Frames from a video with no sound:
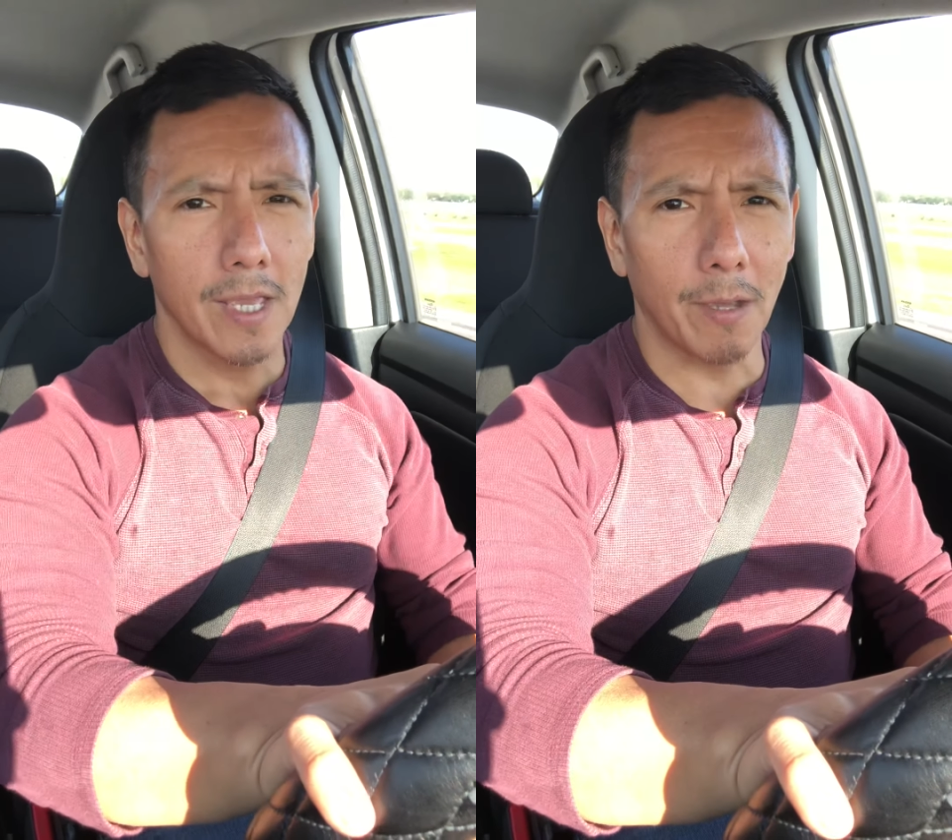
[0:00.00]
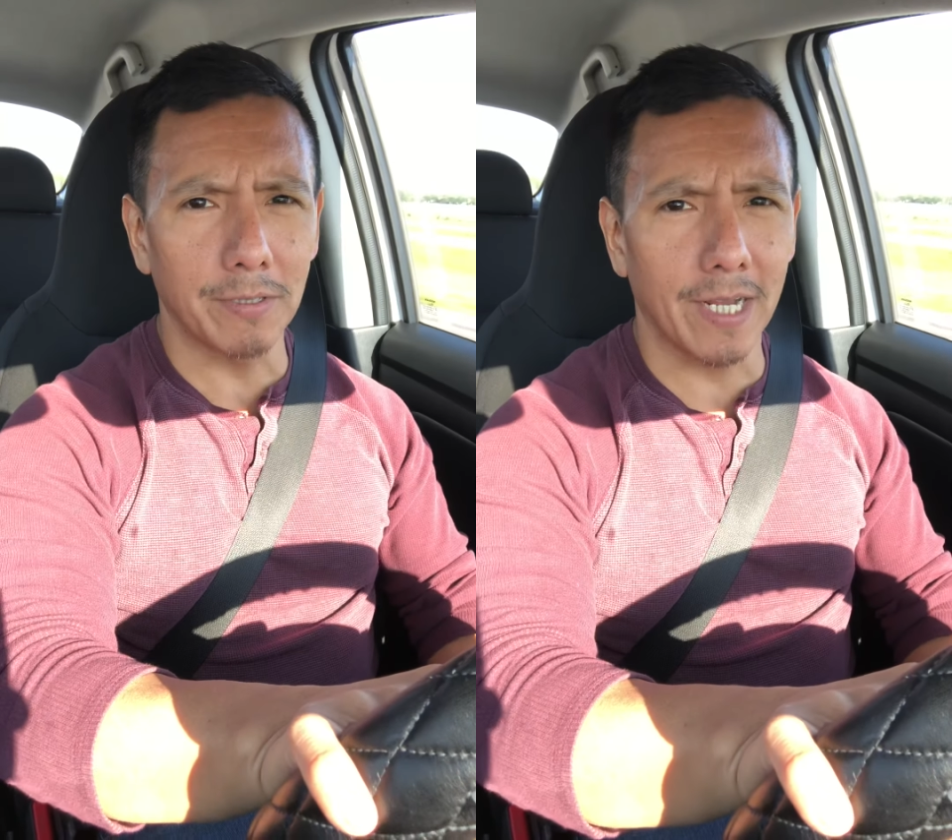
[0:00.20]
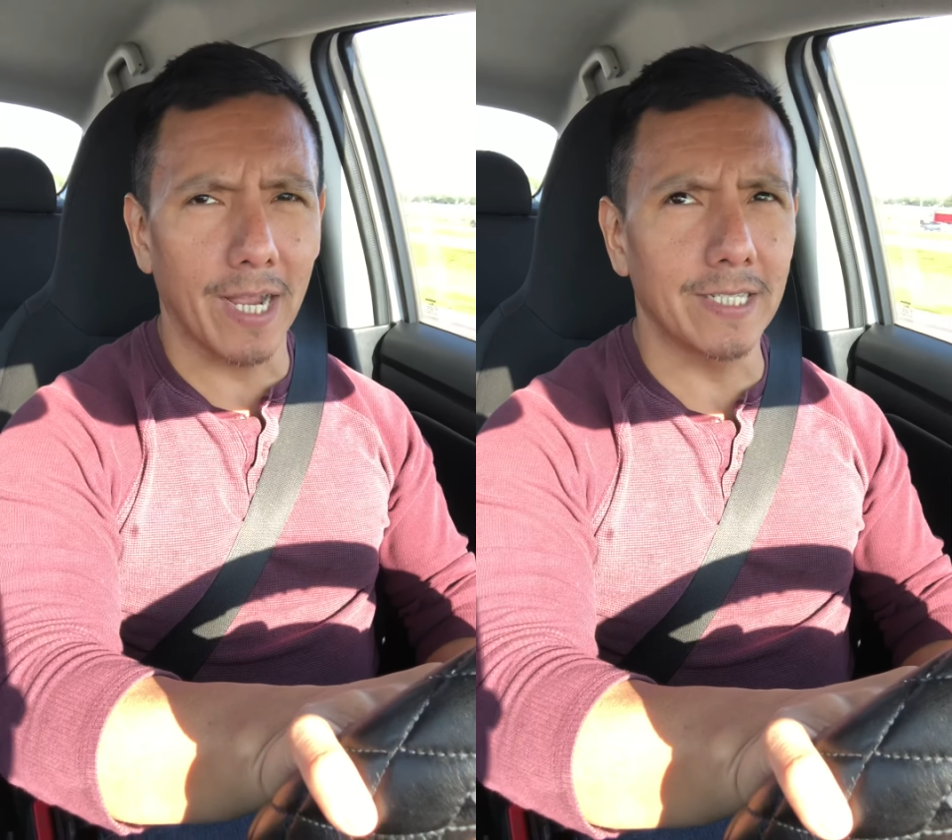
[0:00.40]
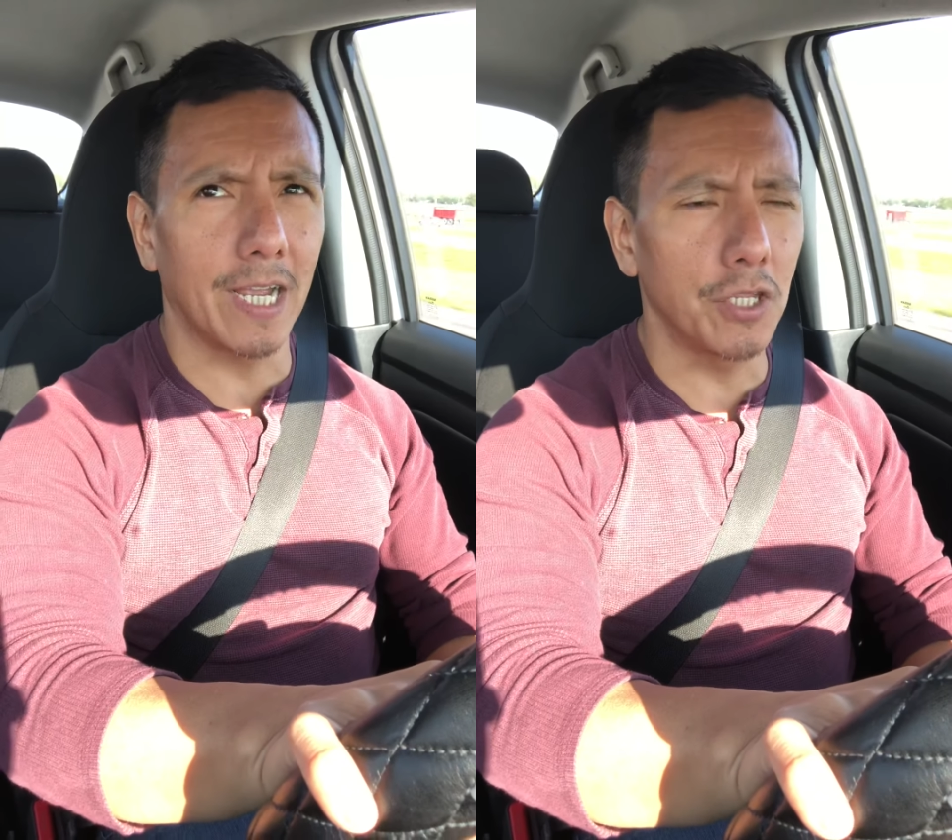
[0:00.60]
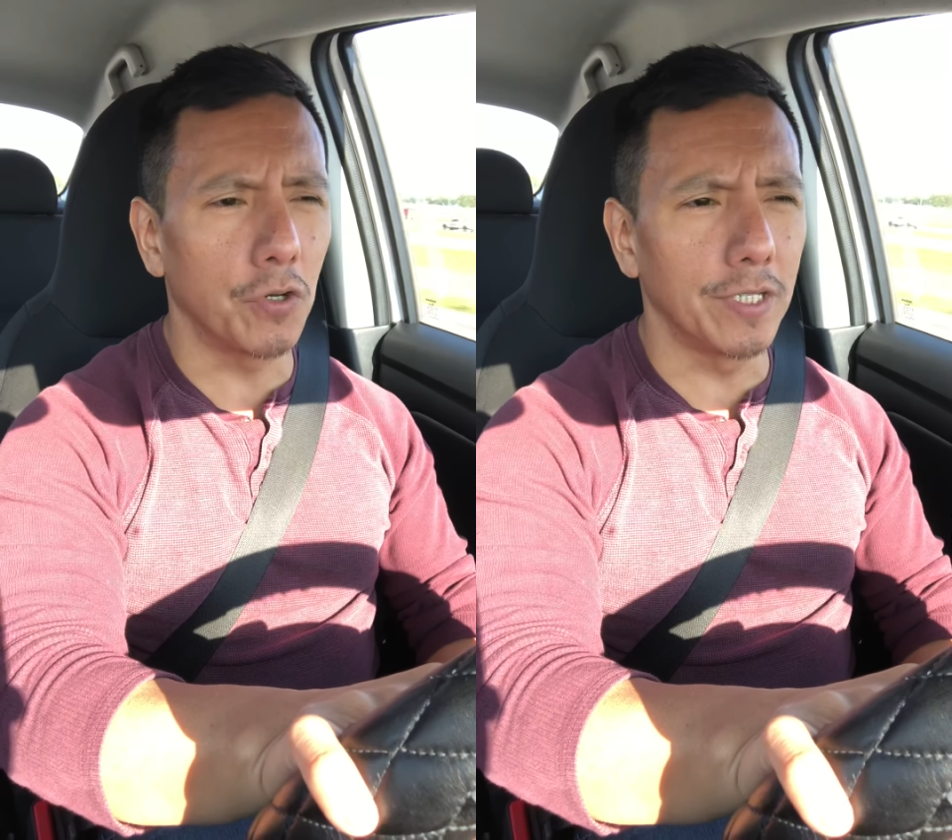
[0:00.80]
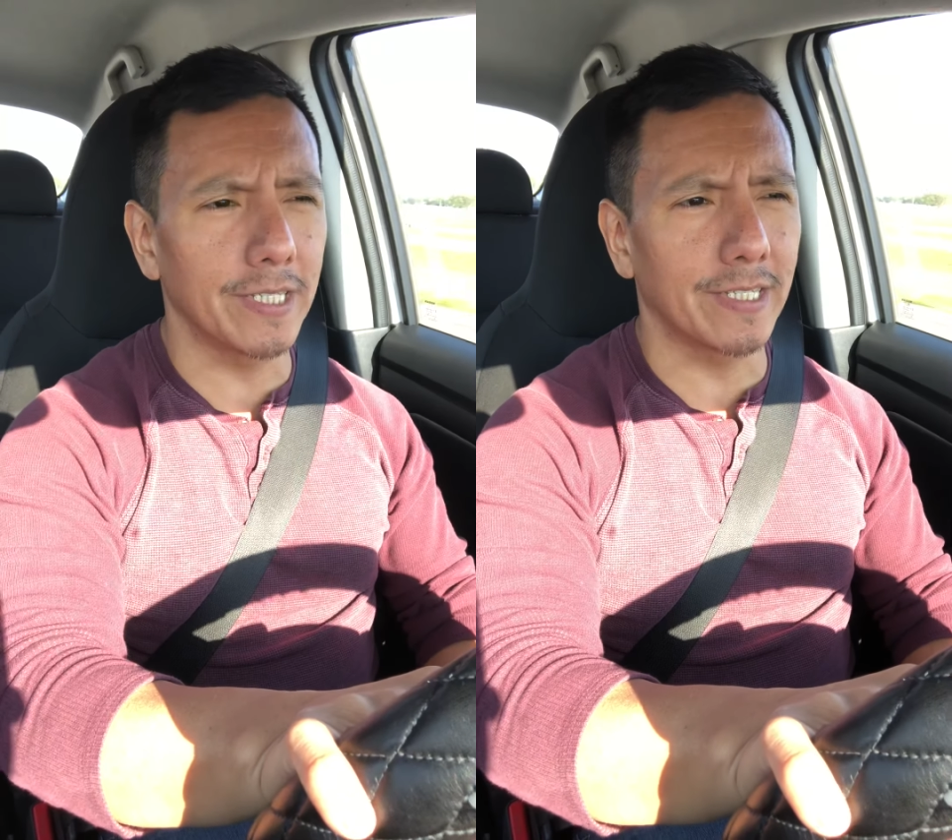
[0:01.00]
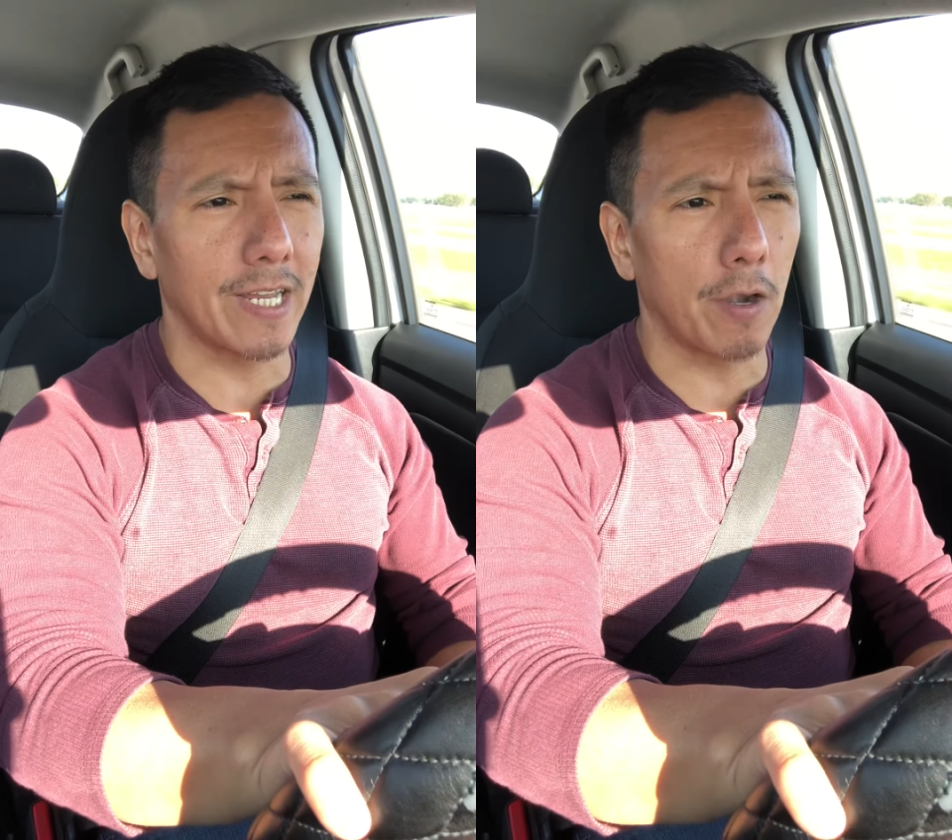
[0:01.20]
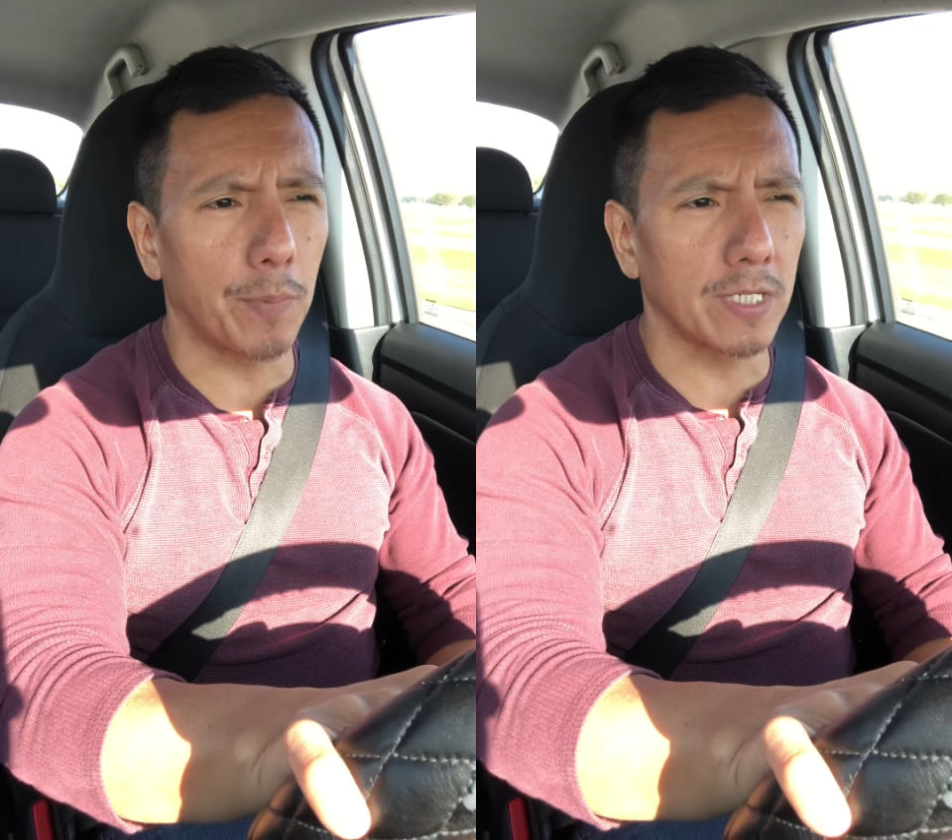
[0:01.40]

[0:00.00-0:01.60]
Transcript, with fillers: Hey, what's up, guys? How you doing? This is Erick